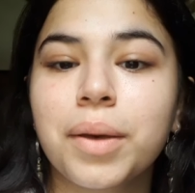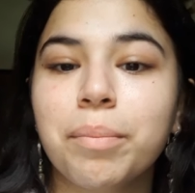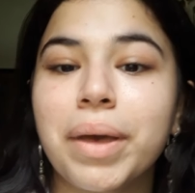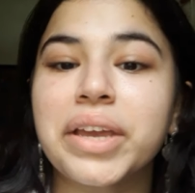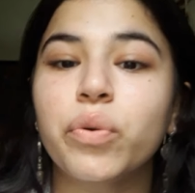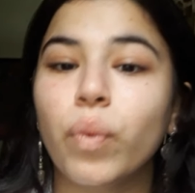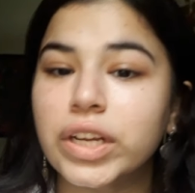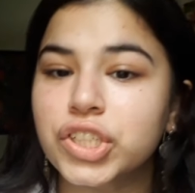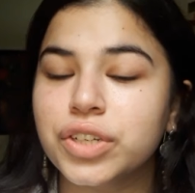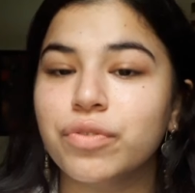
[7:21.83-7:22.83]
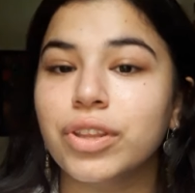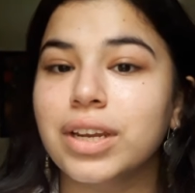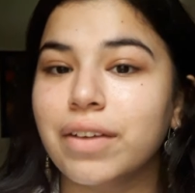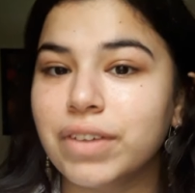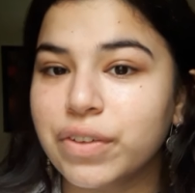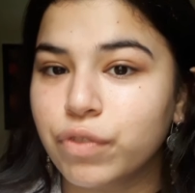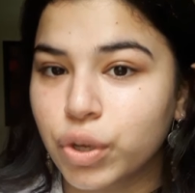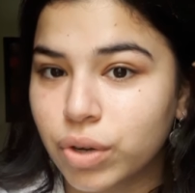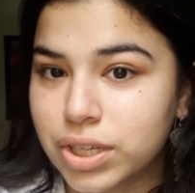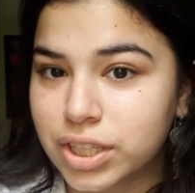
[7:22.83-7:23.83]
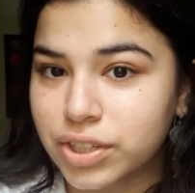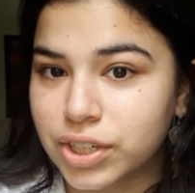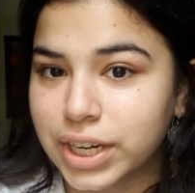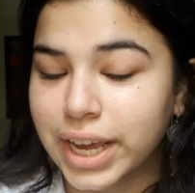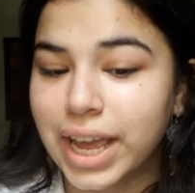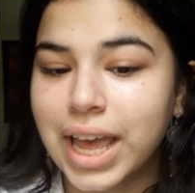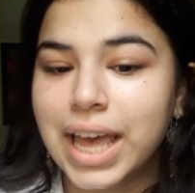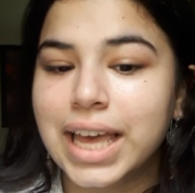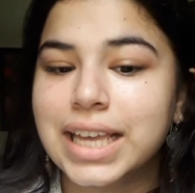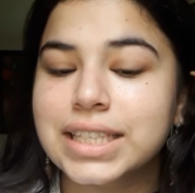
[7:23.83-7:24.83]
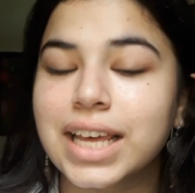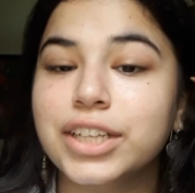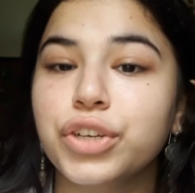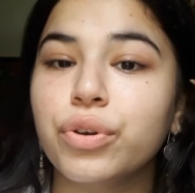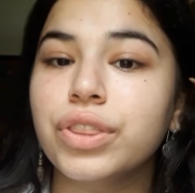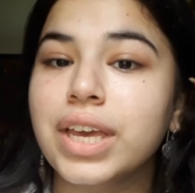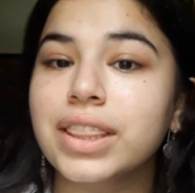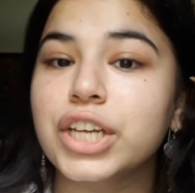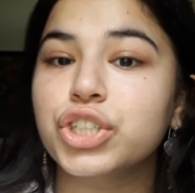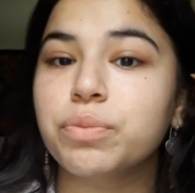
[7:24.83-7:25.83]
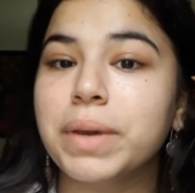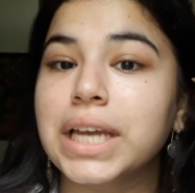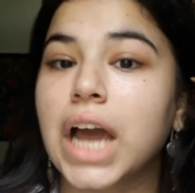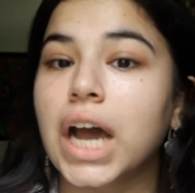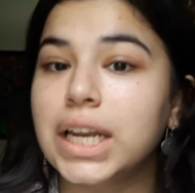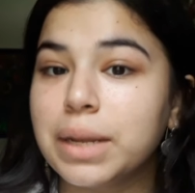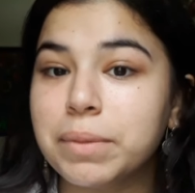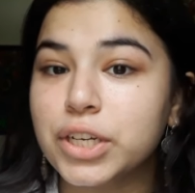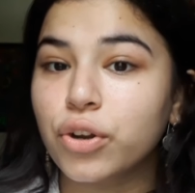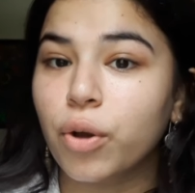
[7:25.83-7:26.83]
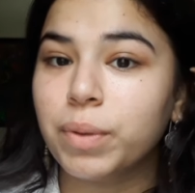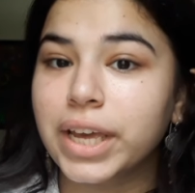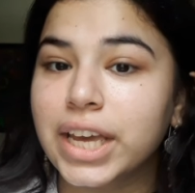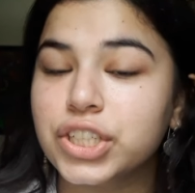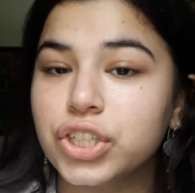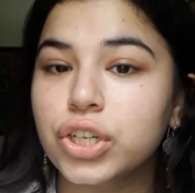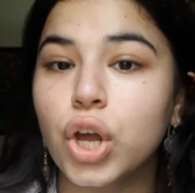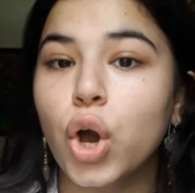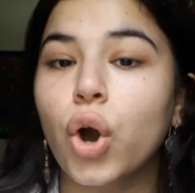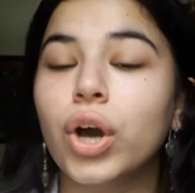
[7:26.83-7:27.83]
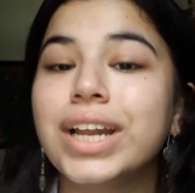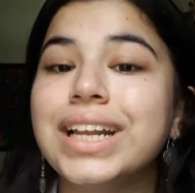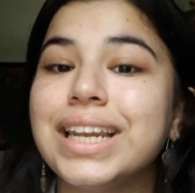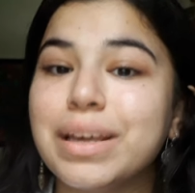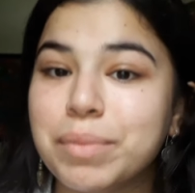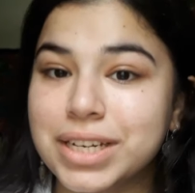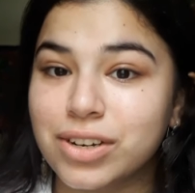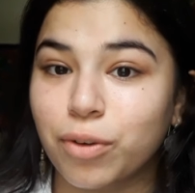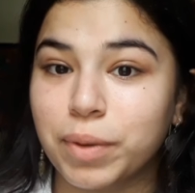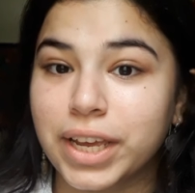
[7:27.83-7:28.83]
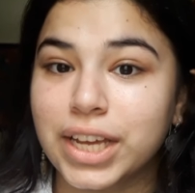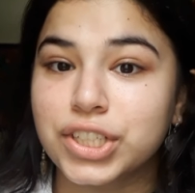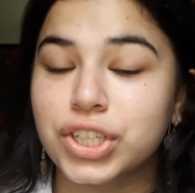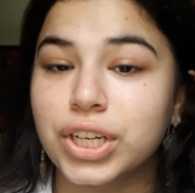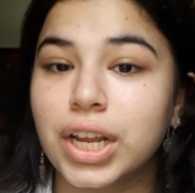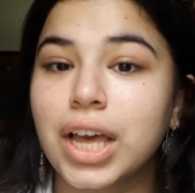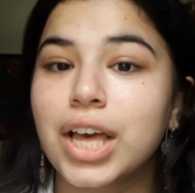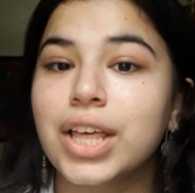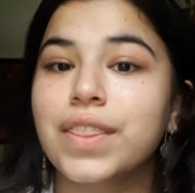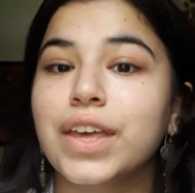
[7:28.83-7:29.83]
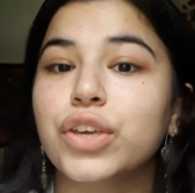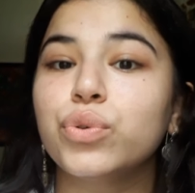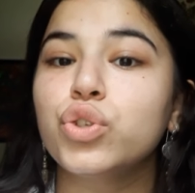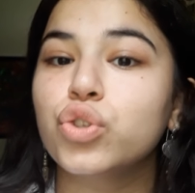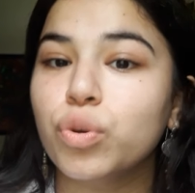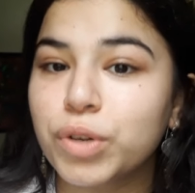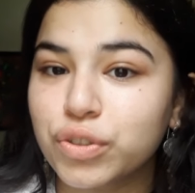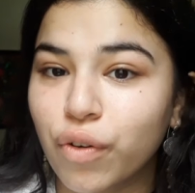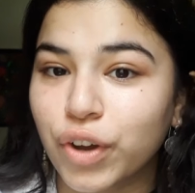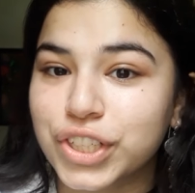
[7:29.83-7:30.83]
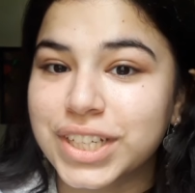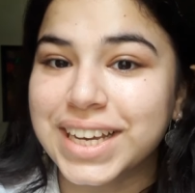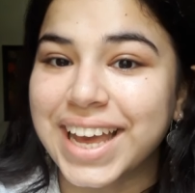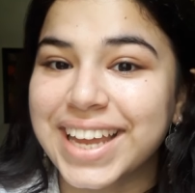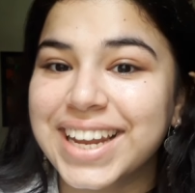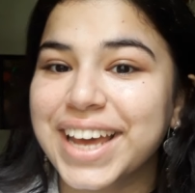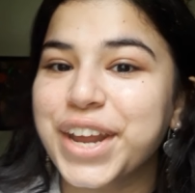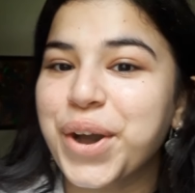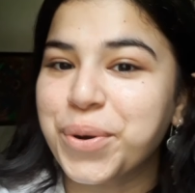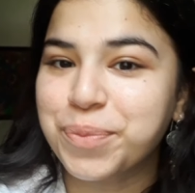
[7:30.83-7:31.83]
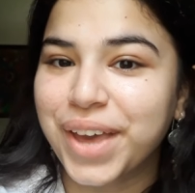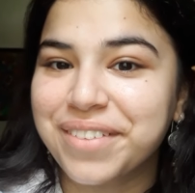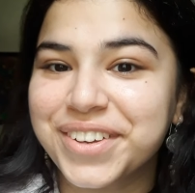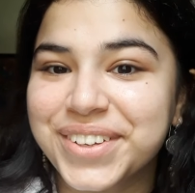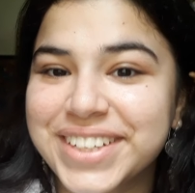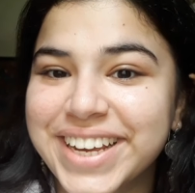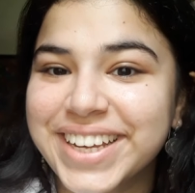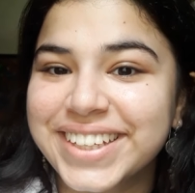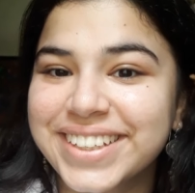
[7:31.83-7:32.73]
My question for the lovely viewers today is that, do you think there should be an unlimited obligation or a limited obligation? Thank you so much for watching again, and I hope you have a good day.